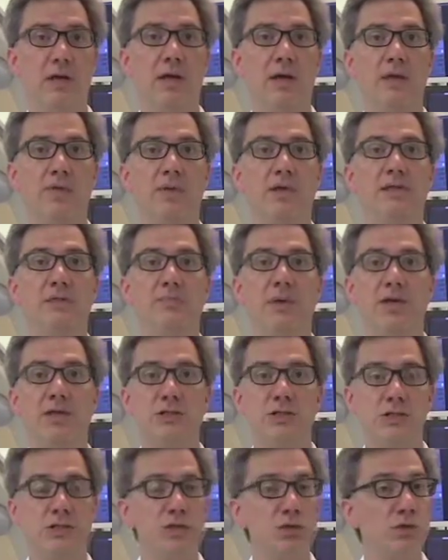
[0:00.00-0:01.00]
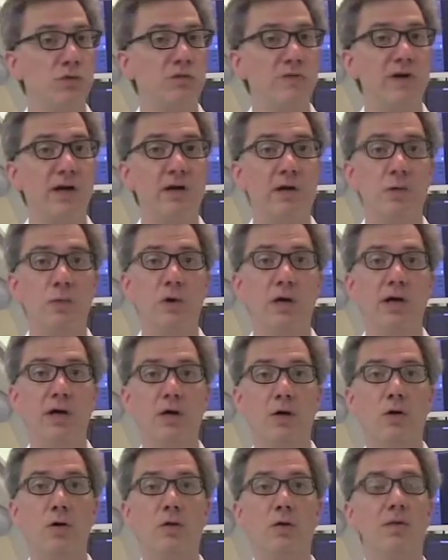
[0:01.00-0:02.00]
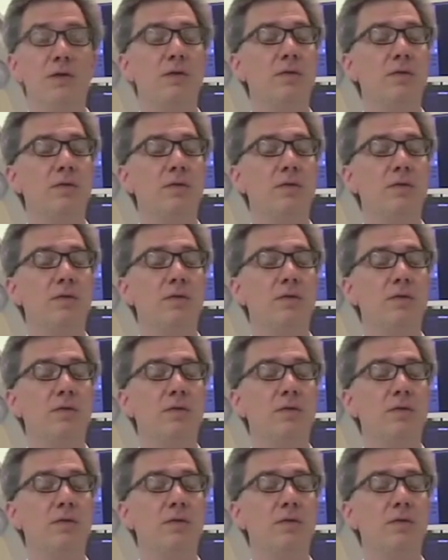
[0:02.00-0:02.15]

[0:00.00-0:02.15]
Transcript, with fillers: And these patients do very well.